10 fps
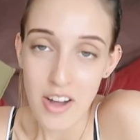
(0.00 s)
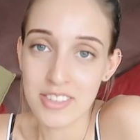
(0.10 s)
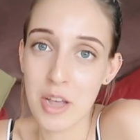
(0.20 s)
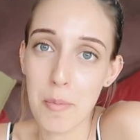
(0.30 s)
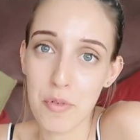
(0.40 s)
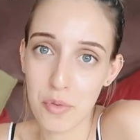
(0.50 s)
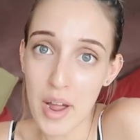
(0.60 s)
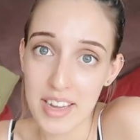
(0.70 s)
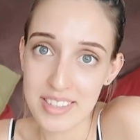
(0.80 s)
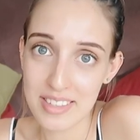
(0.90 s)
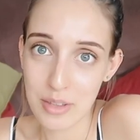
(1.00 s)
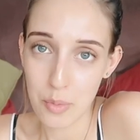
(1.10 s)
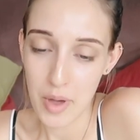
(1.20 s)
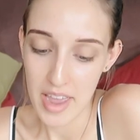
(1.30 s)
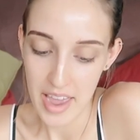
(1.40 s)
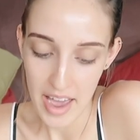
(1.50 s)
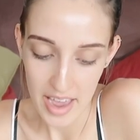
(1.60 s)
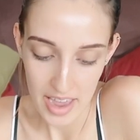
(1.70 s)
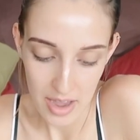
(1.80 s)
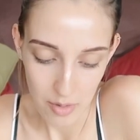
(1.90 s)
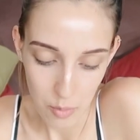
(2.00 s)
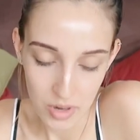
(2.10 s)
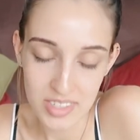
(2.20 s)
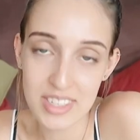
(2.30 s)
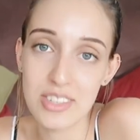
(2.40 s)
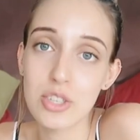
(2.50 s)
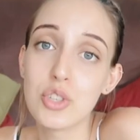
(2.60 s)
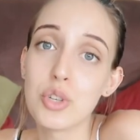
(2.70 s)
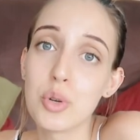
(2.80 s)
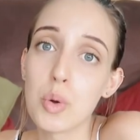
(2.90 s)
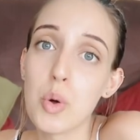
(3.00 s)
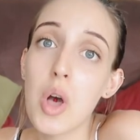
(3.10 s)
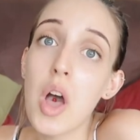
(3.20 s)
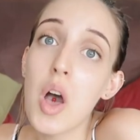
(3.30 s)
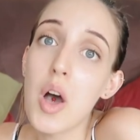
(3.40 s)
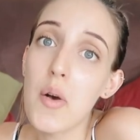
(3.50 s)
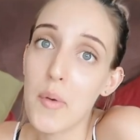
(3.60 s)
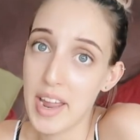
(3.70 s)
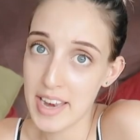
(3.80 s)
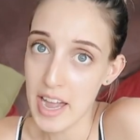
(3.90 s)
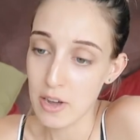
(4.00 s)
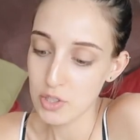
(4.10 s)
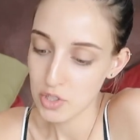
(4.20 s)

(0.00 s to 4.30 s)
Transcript: on top of rice the way I wanted to do right now.